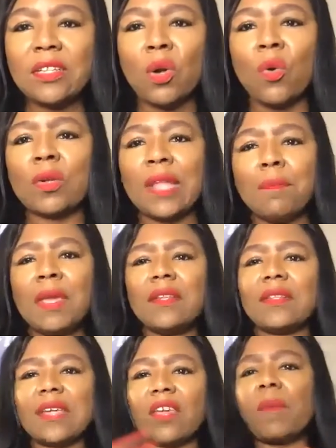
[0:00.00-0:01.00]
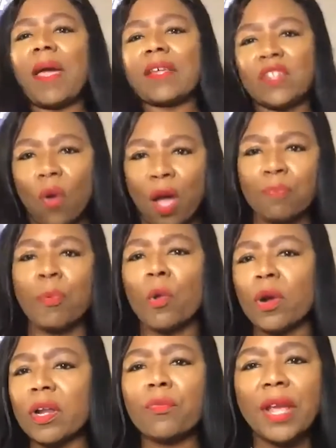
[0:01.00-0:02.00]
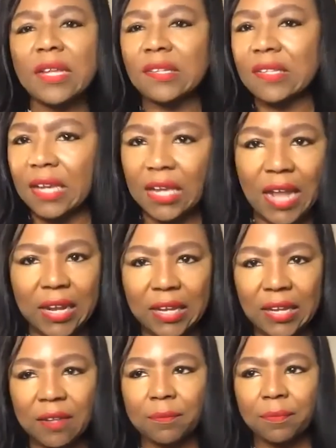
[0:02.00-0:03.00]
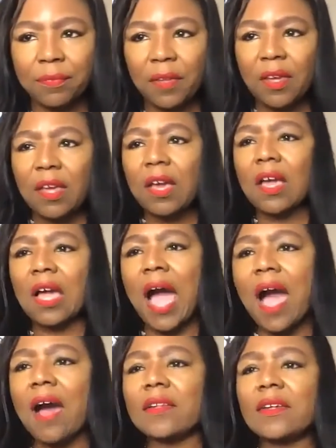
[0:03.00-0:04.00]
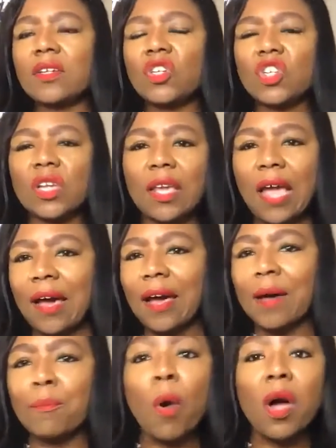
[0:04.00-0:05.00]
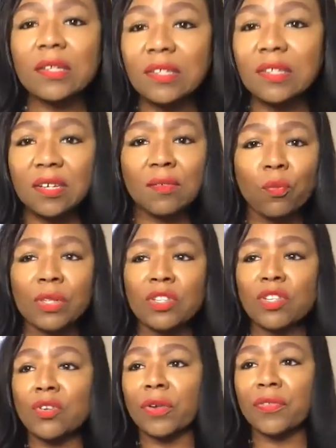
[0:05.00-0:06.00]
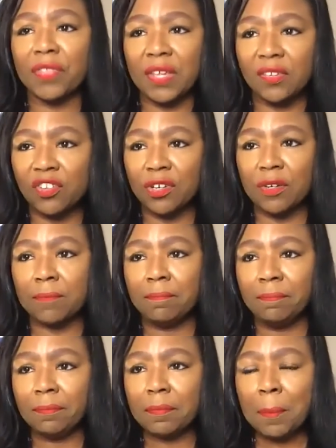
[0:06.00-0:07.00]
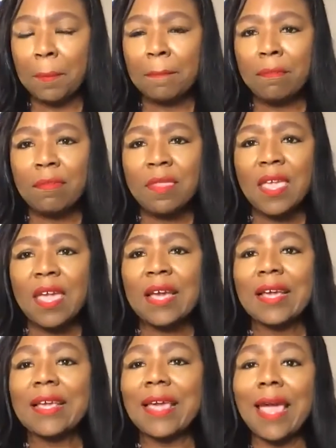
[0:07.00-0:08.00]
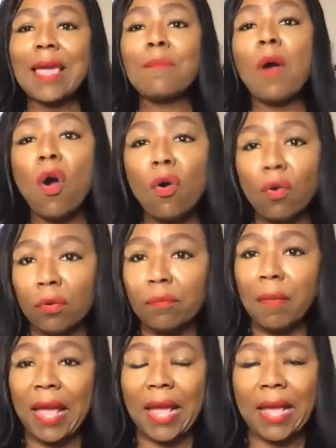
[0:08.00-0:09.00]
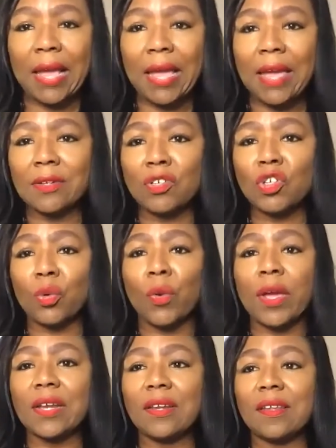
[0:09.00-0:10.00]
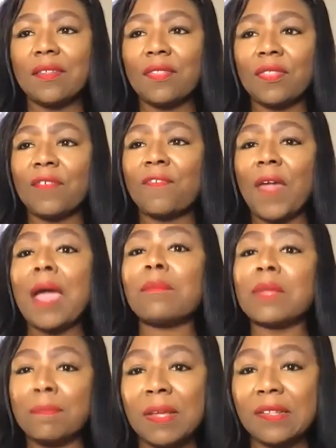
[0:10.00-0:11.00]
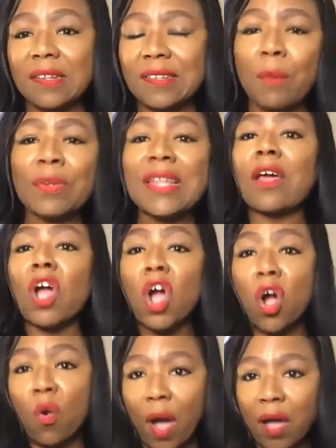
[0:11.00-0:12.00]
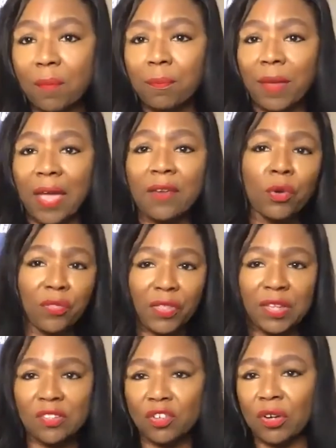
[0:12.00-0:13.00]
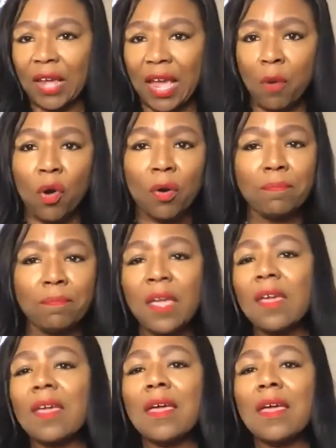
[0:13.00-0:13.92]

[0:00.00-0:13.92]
So let me take you back. So born and raised in Connecticut, college, uh, Boston, went to Northeastern, came home and joined the family business. I was on a co-op at Northeastern, came home.